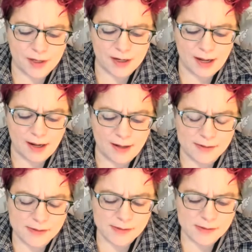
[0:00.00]
that I
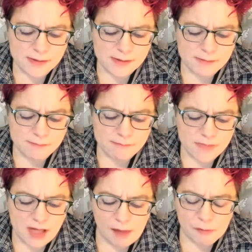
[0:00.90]

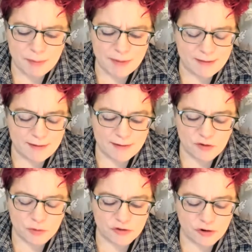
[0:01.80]
got three pieces
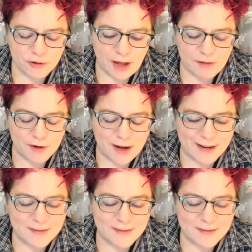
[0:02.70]
into a journal I forgot I